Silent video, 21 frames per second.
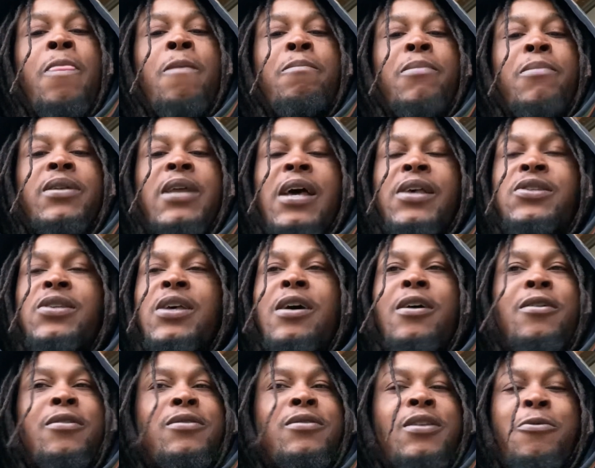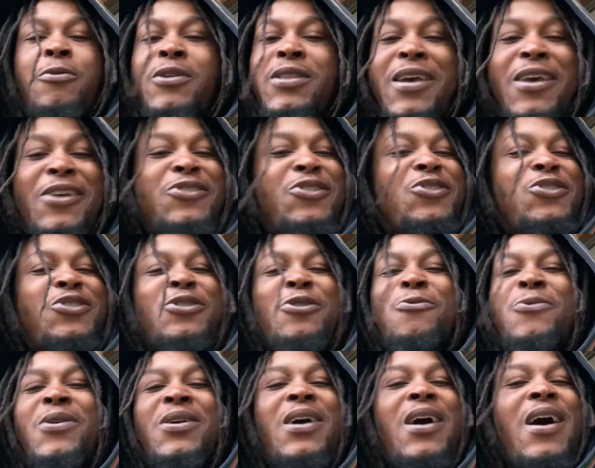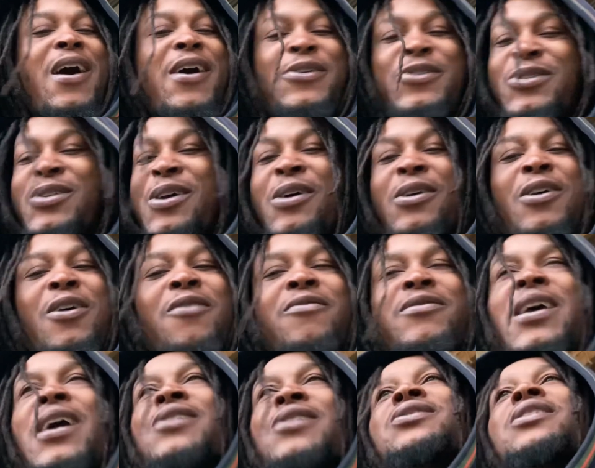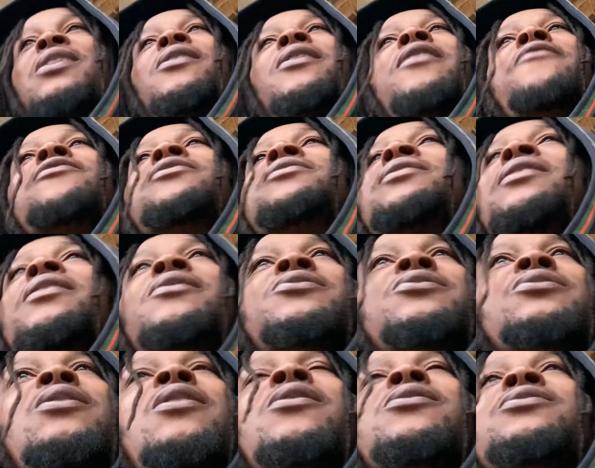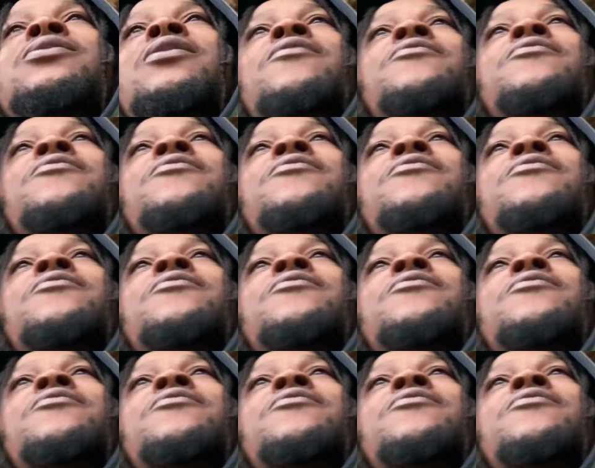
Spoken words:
but that's how the relationship with God start off. That's how everything starts off,